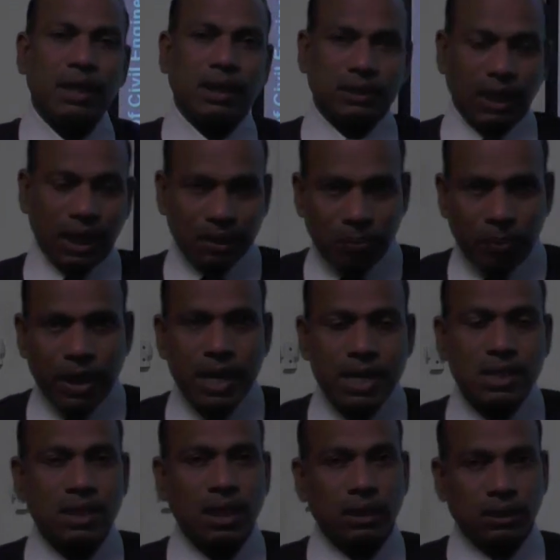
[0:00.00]
that
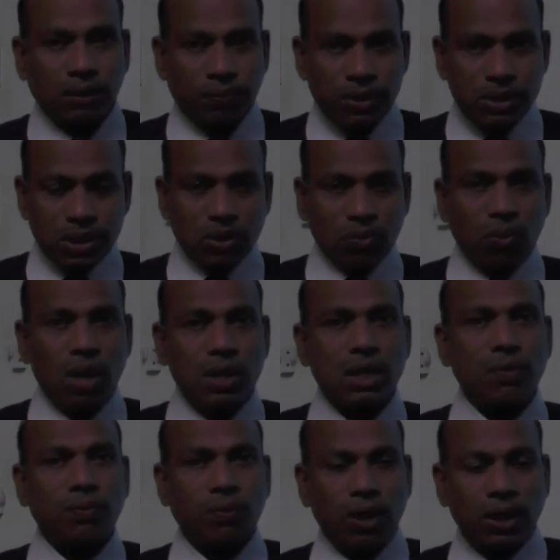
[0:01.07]
means the sufficient quantity
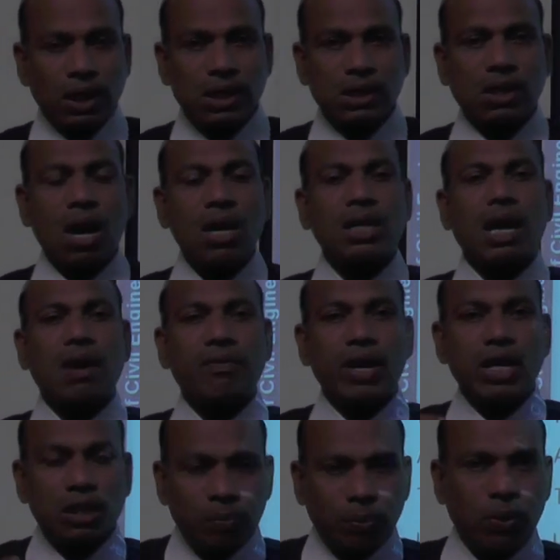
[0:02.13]
of water is not
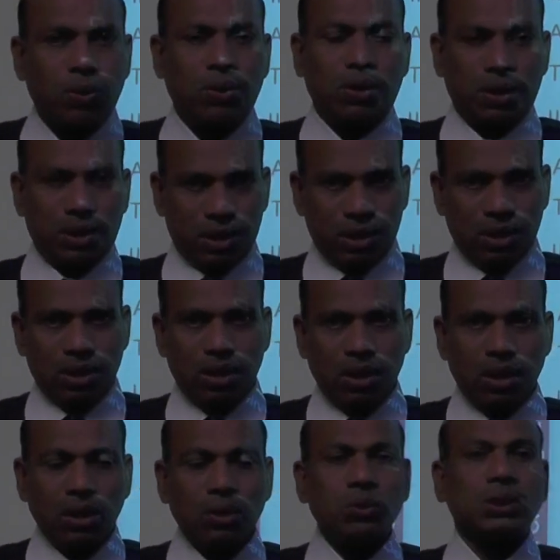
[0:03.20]
available
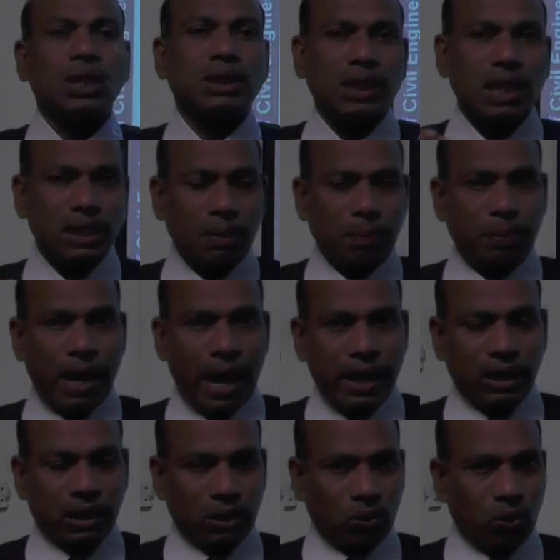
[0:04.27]
to sustain the
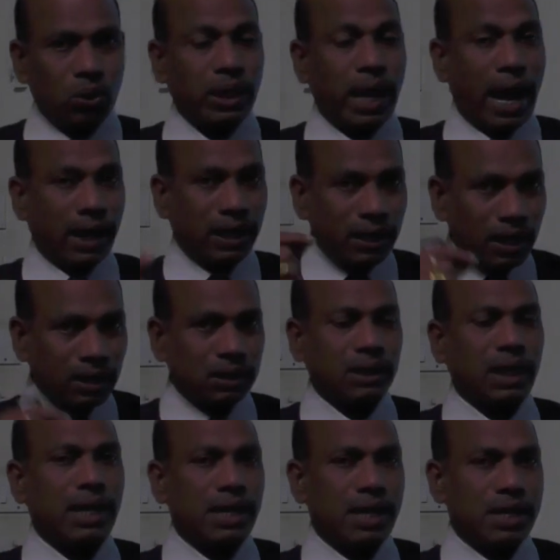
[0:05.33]
plant growth. At this
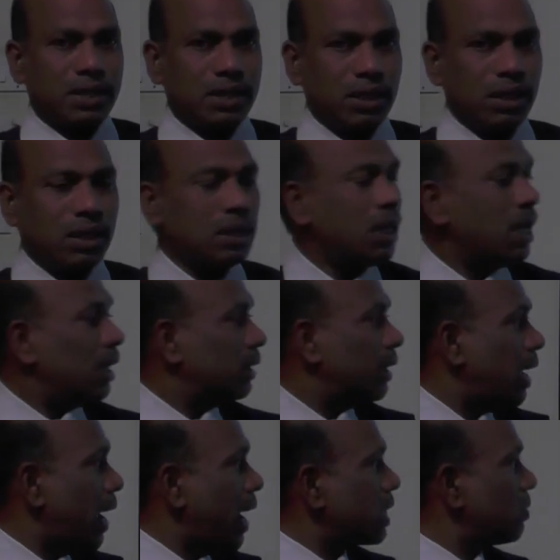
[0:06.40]
condition, the
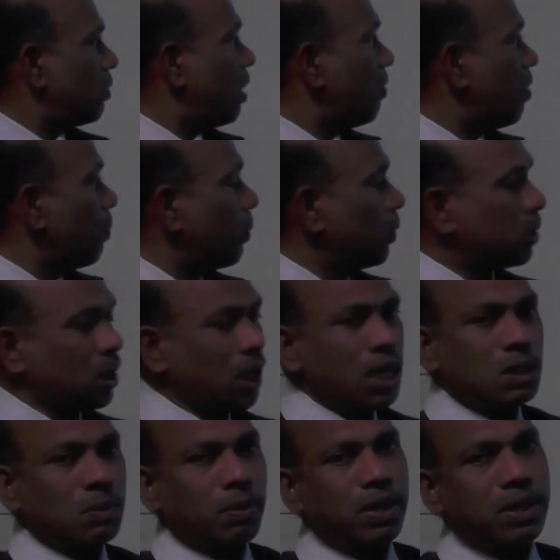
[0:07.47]
actual
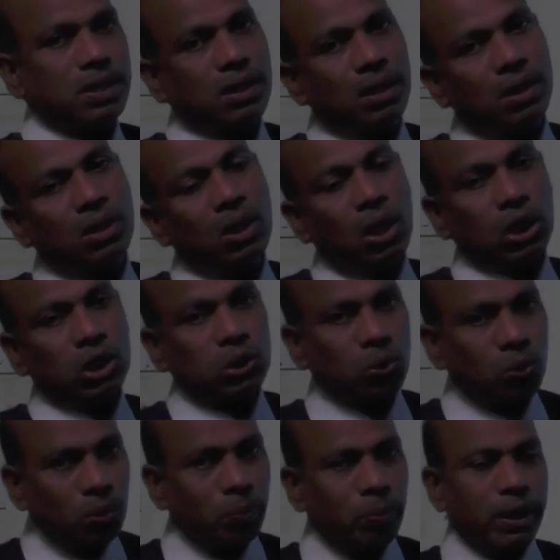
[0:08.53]
evapotranspiration
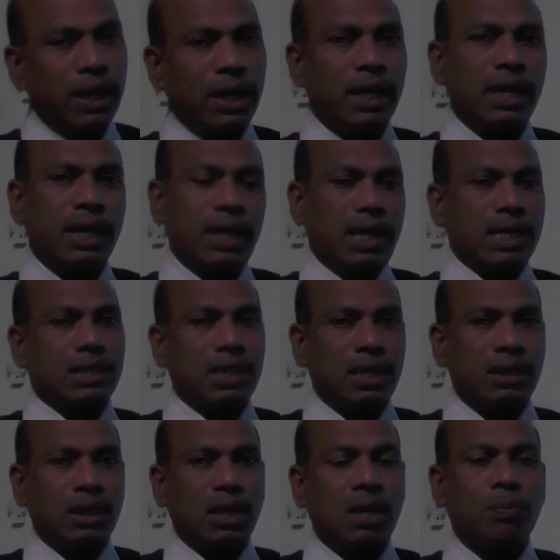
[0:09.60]
should be less
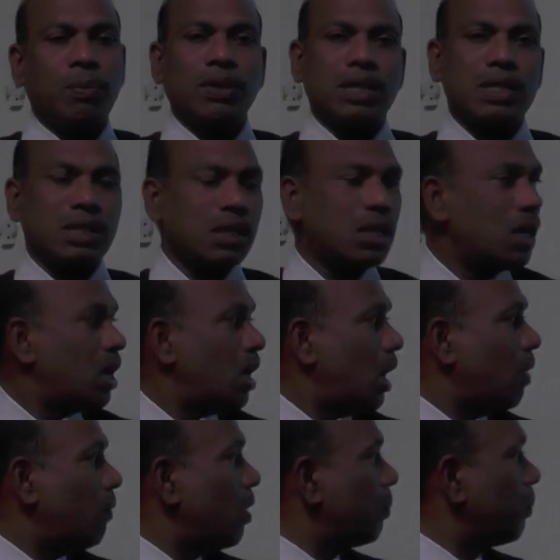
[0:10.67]
than the potential
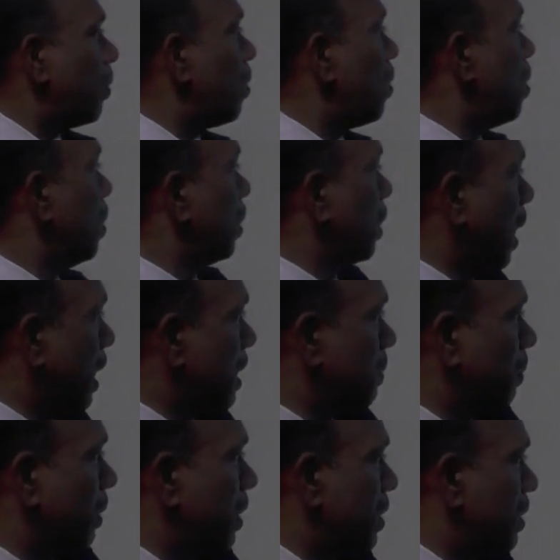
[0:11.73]

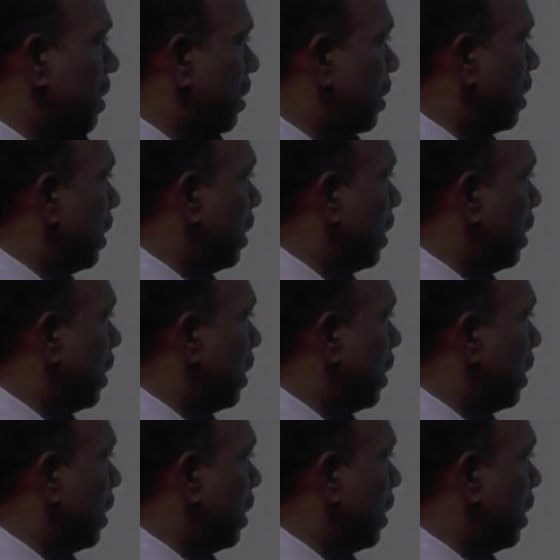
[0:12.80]
evapotranspiration.